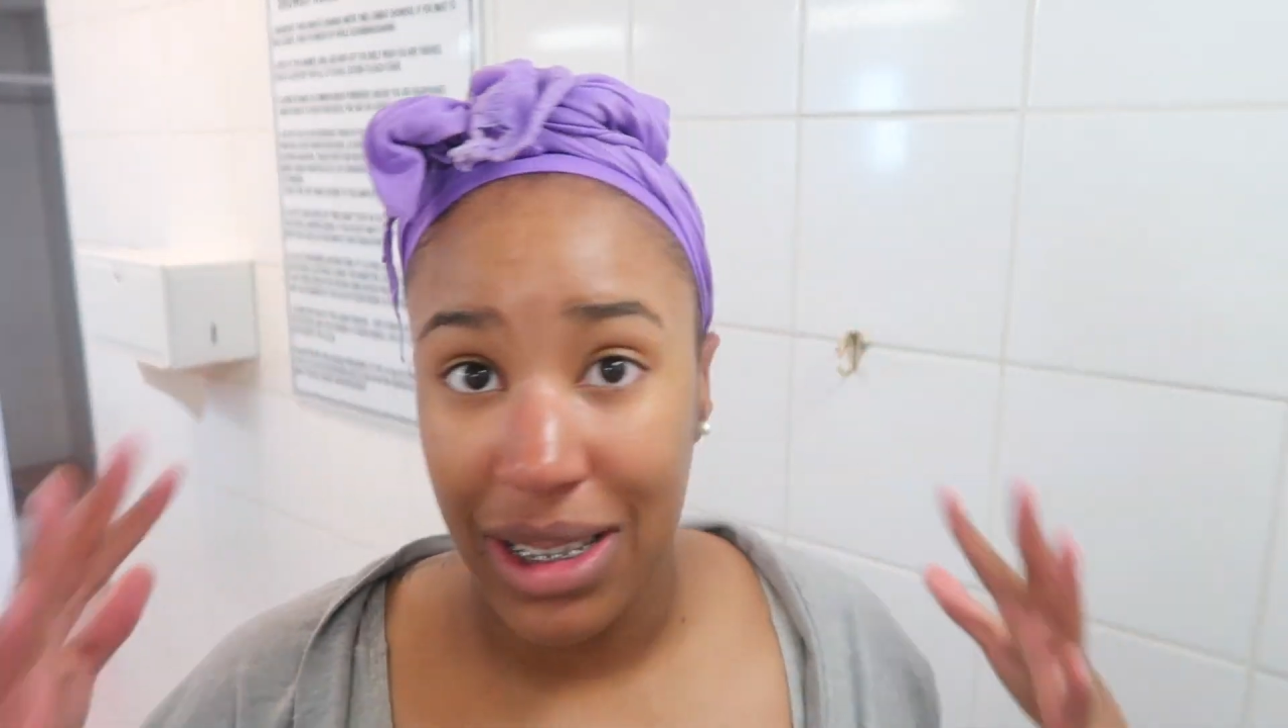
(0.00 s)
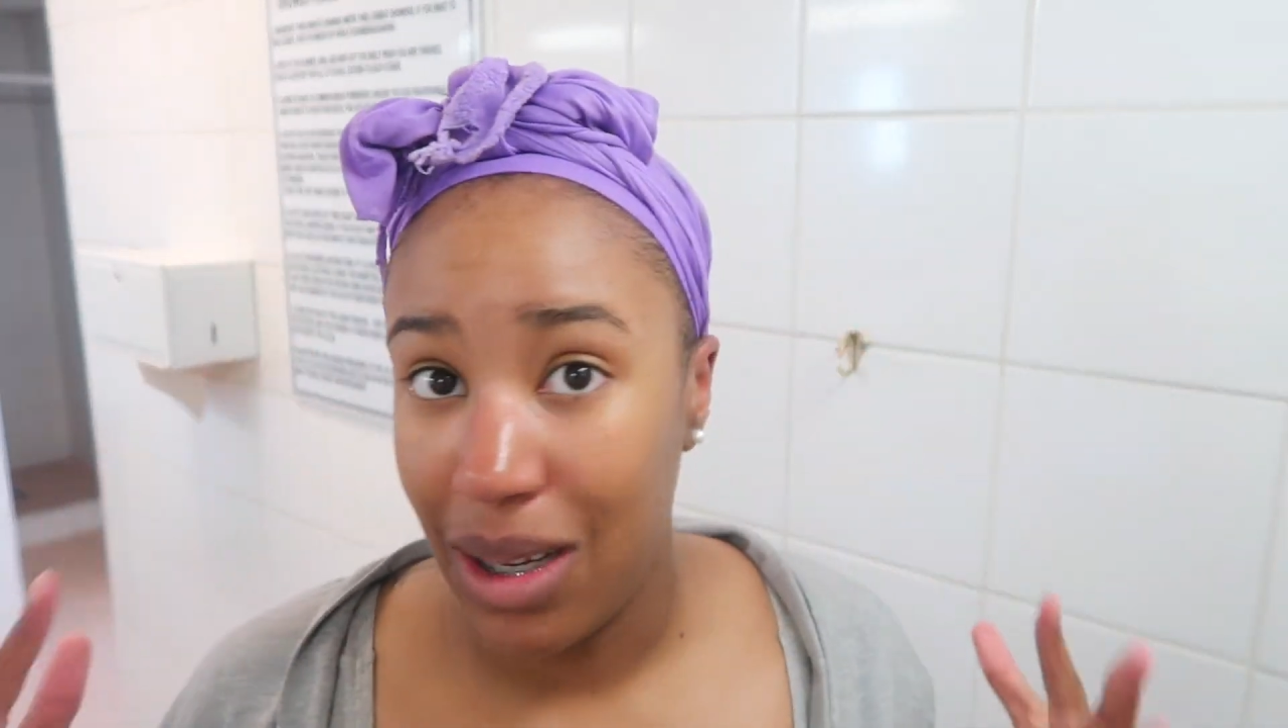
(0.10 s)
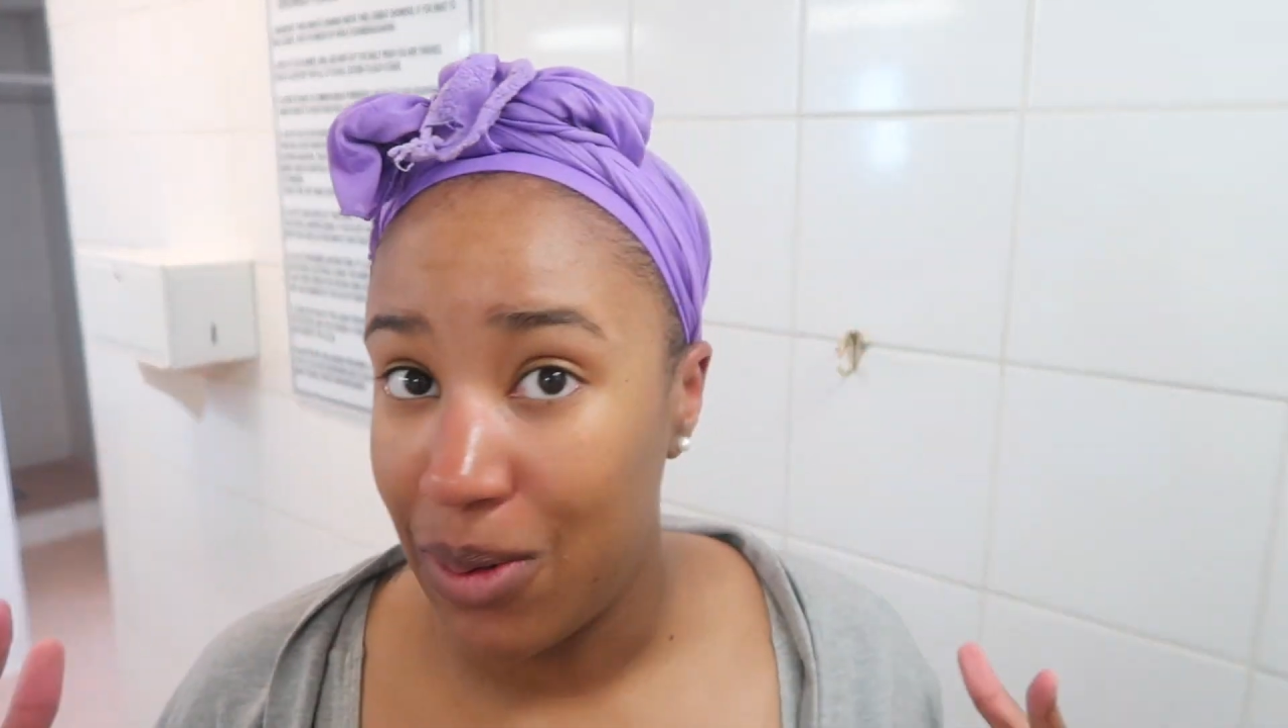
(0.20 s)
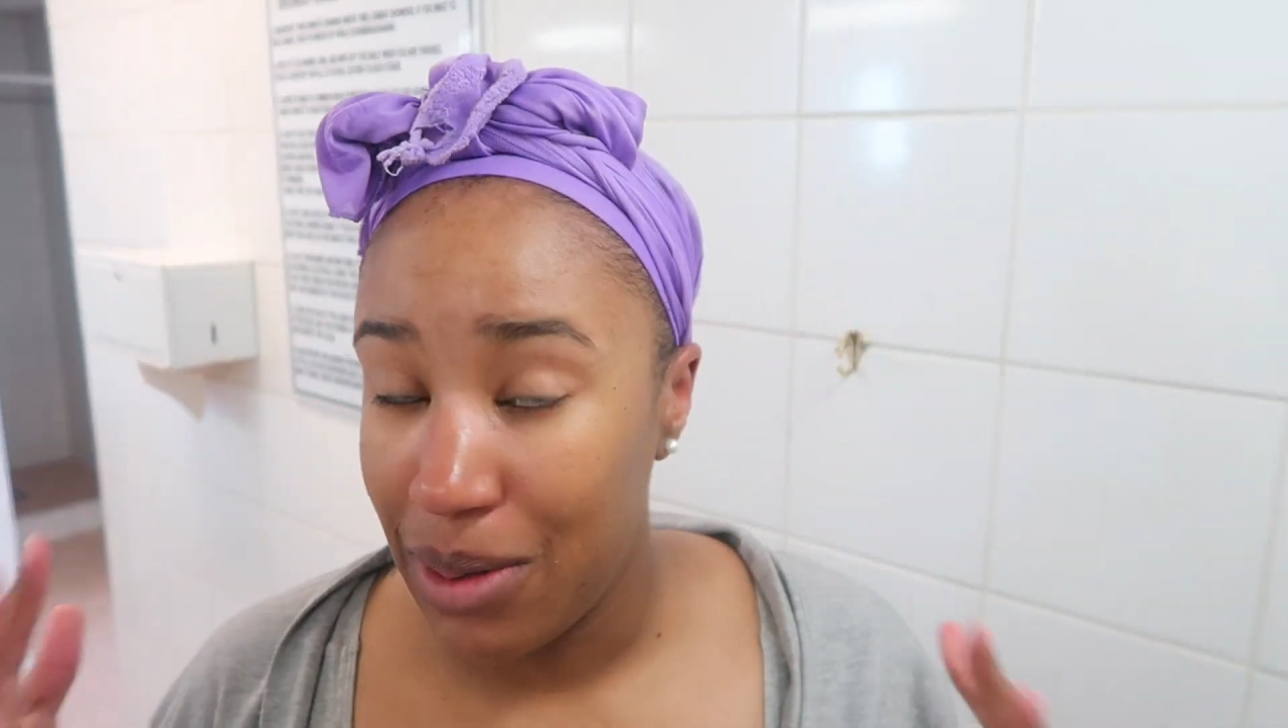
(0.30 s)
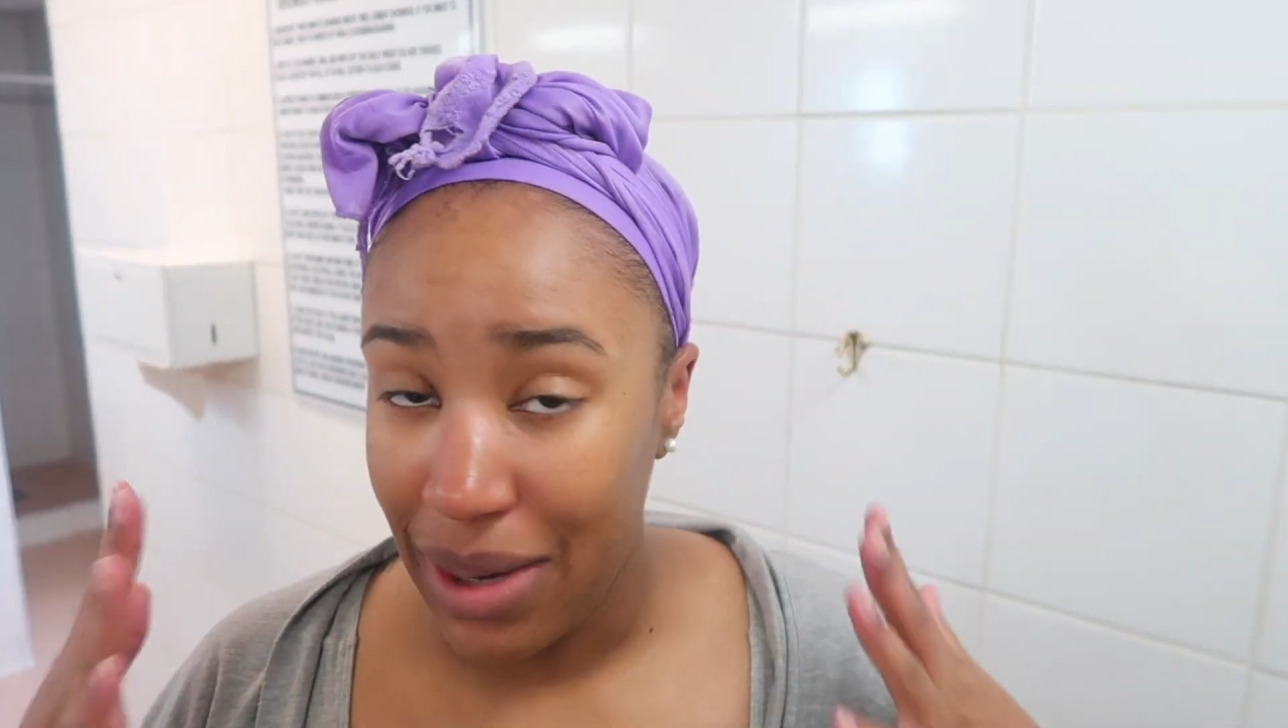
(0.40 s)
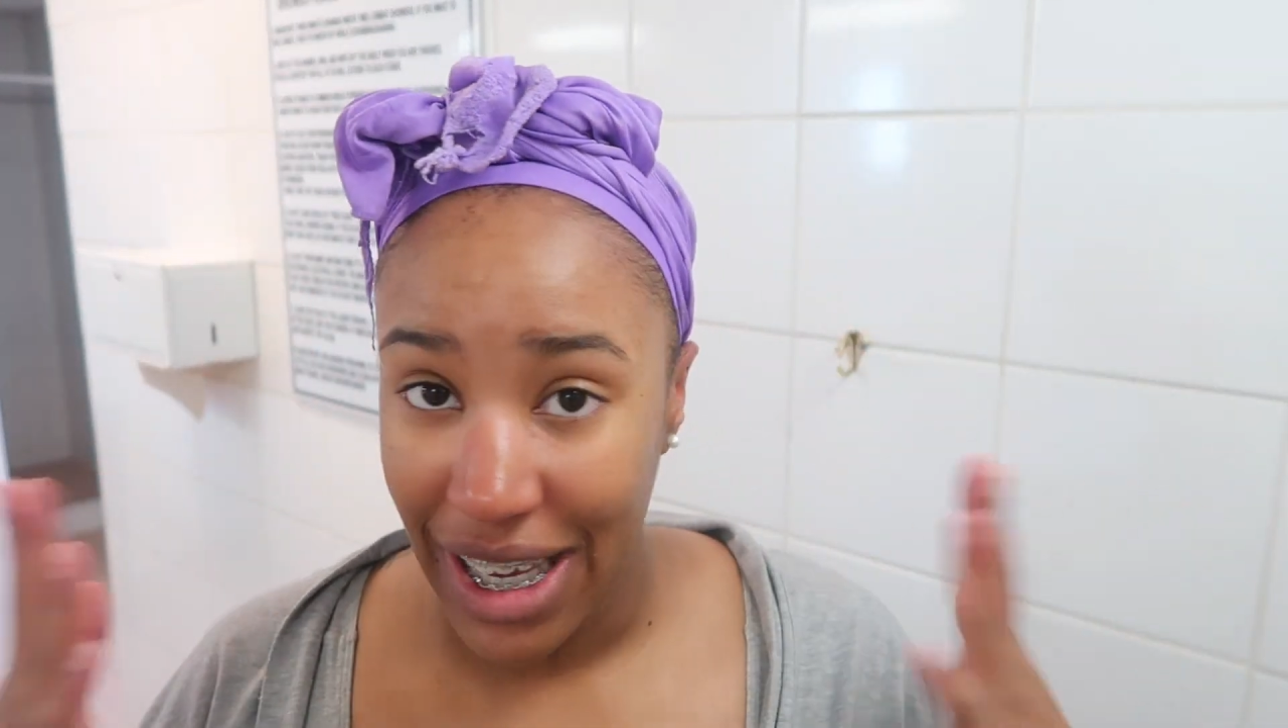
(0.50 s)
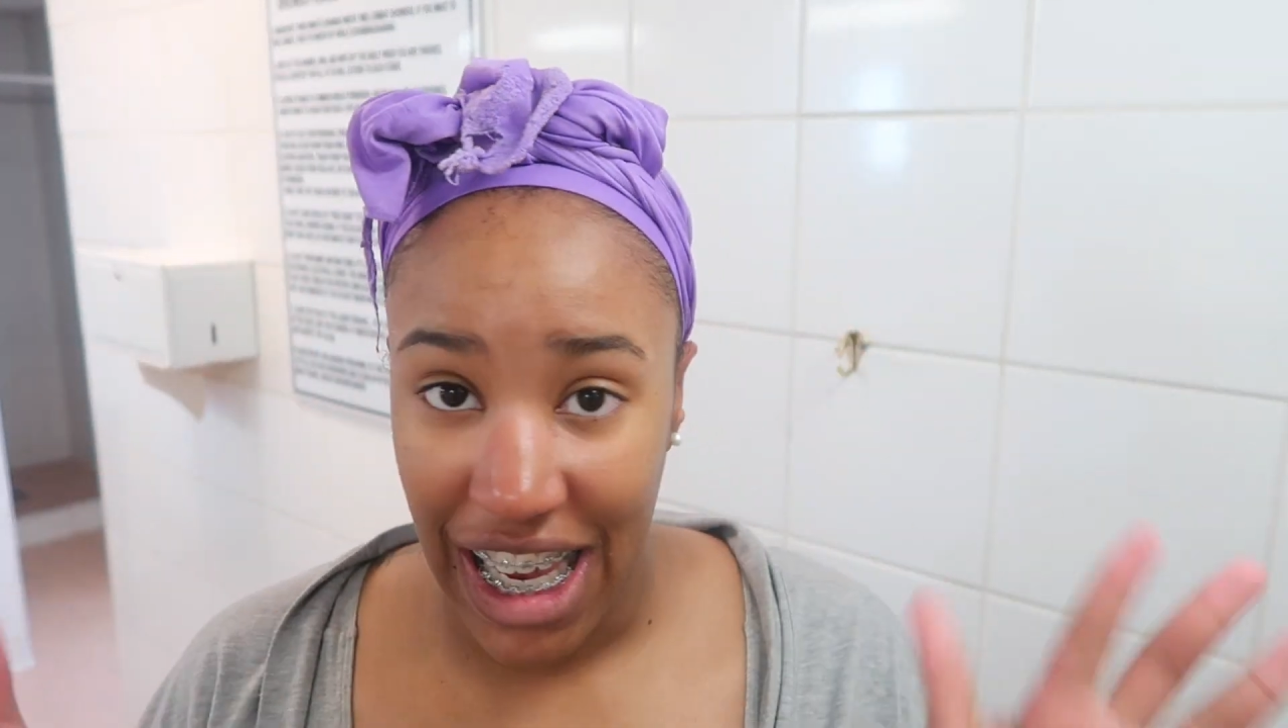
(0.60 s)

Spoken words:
because I want my